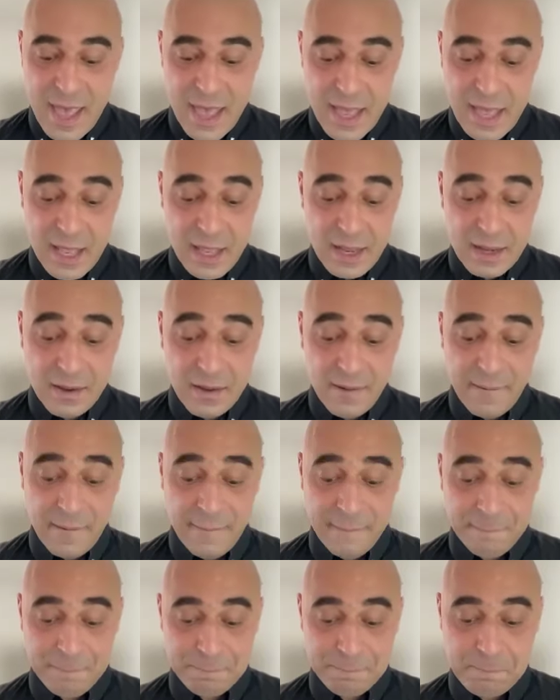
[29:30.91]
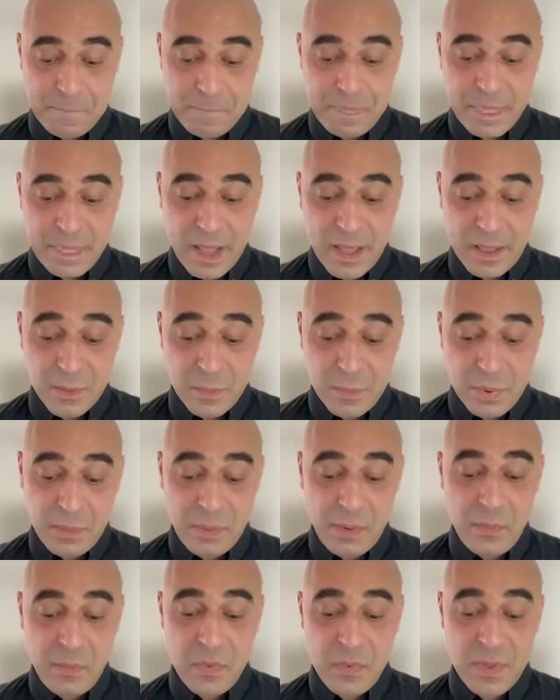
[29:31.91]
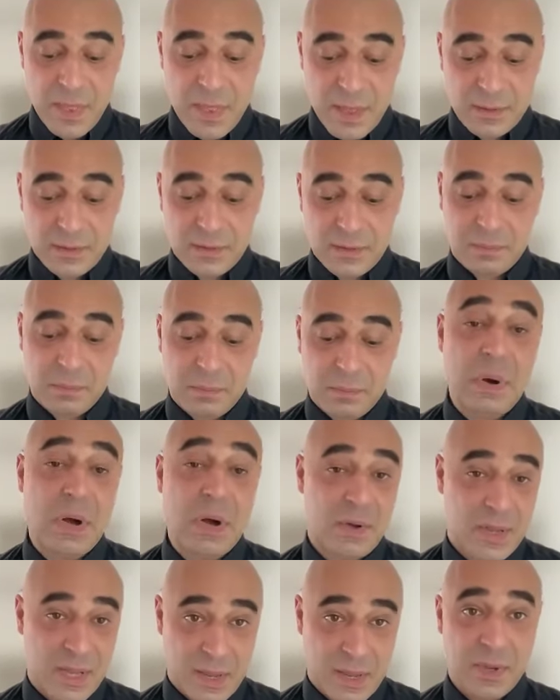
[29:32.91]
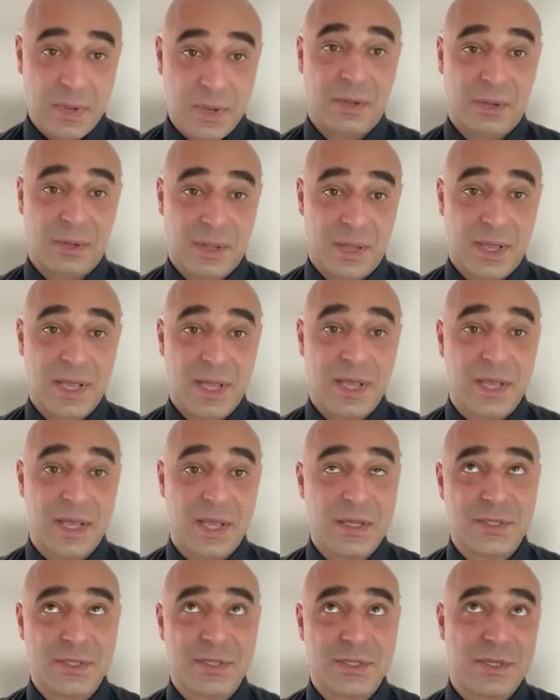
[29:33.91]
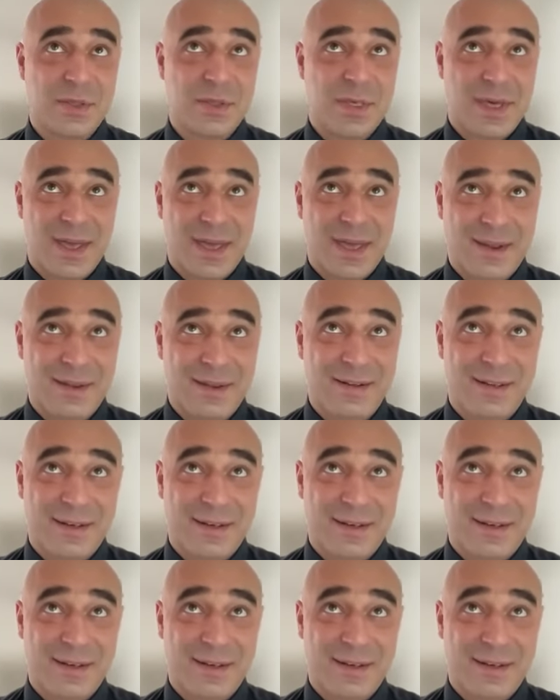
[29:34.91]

And the problem with it biochemically is that